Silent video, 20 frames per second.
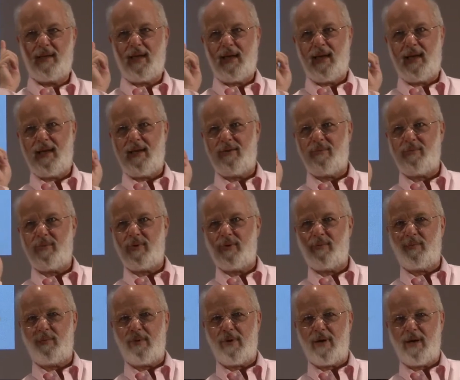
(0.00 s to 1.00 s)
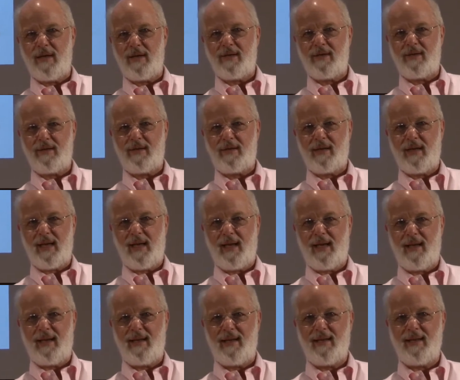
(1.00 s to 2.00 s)
And it will wander,
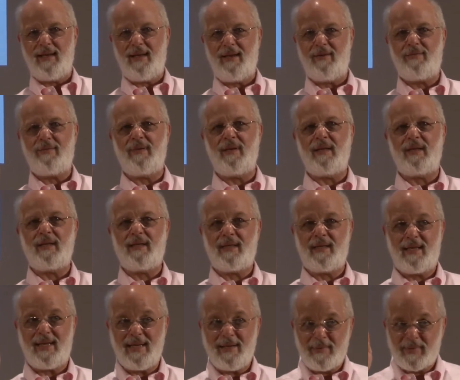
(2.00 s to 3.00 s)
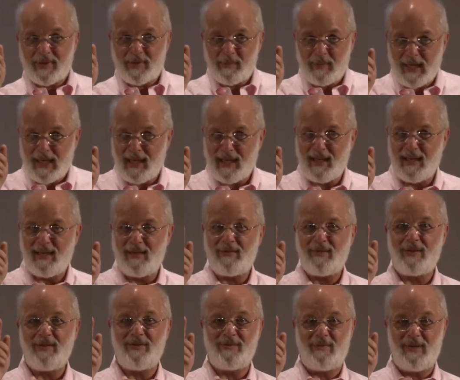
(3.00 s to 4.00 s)
and if it keeps spinning, if
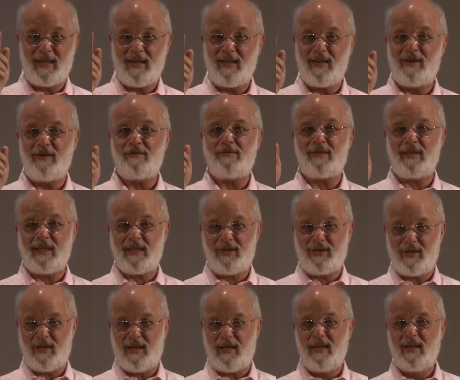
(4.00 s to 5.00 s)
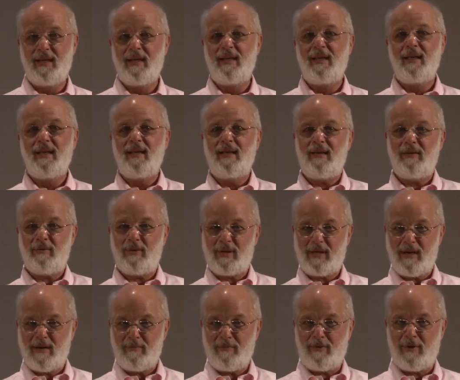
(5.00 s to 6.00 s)
there's very low friction, it will
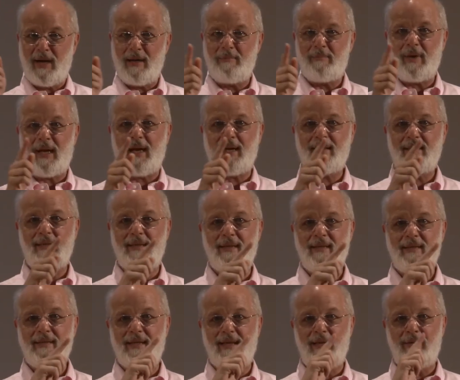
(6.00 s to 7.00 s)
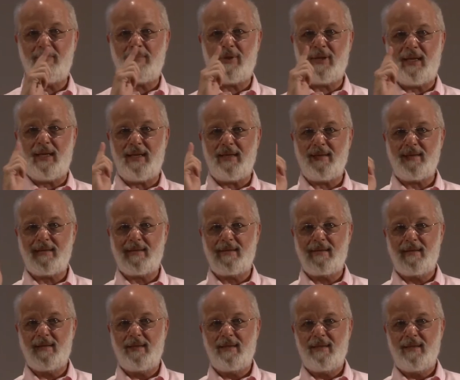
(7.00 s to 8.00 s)
come right back to the same place.
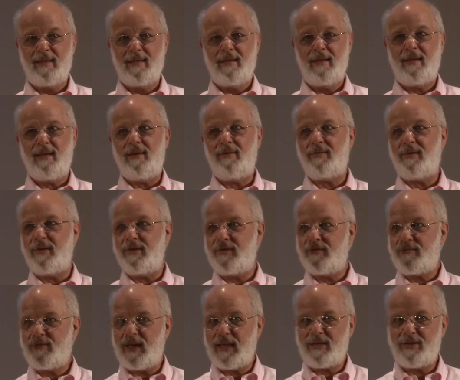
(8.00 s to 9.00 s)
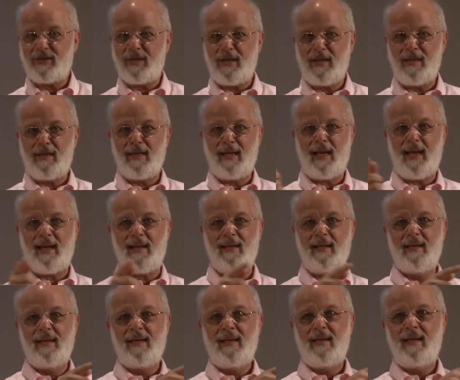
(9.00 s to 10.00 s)
If there's friction, that
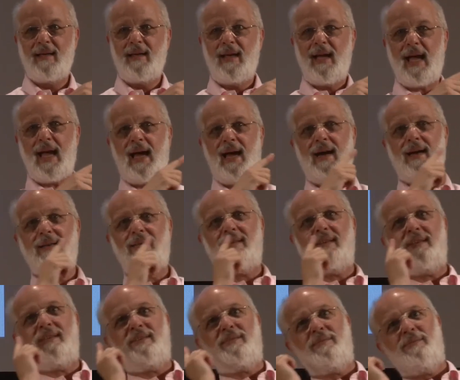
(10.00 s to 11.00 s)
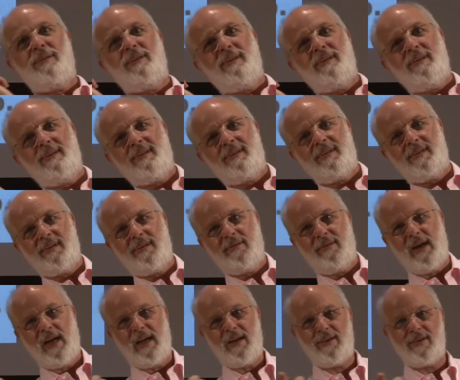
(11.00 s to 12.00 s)
axis will
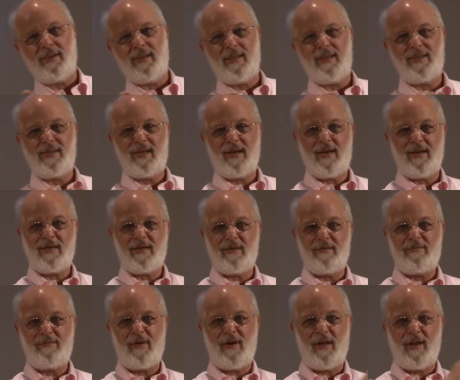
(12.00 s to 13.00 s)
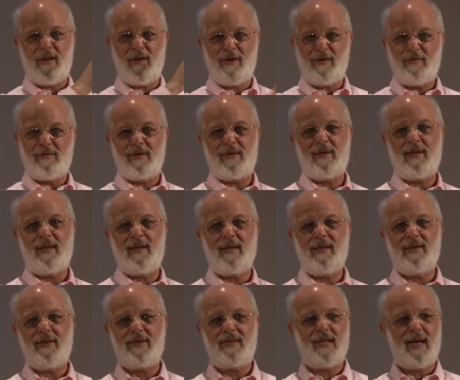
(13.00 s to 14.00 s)
gradually start to fall over
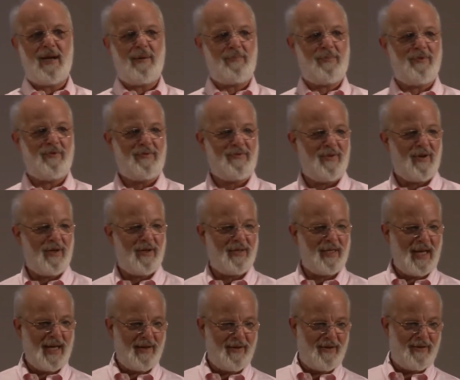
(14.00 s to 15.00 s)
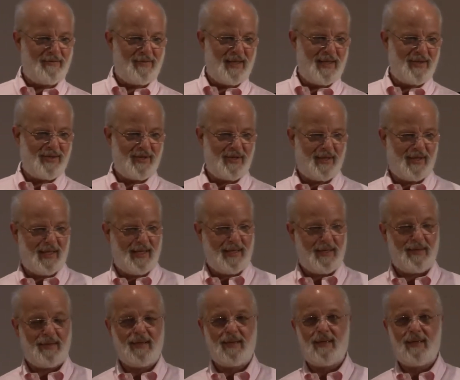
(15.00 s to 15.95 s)
and your top will fall down eventually.